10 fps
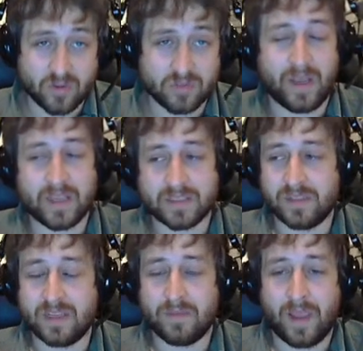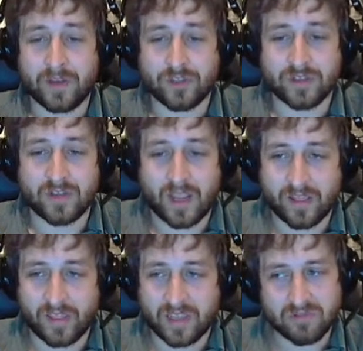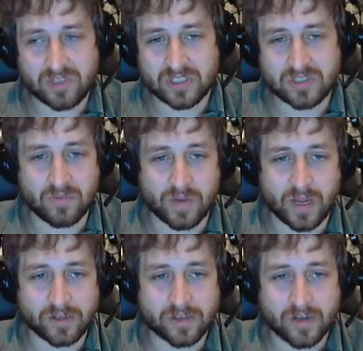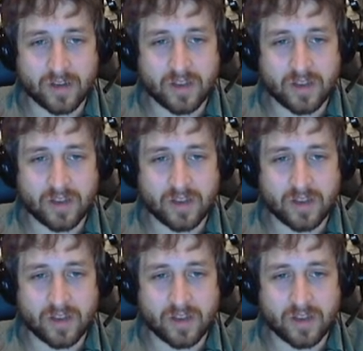could possibly imagine, and like it was just too much.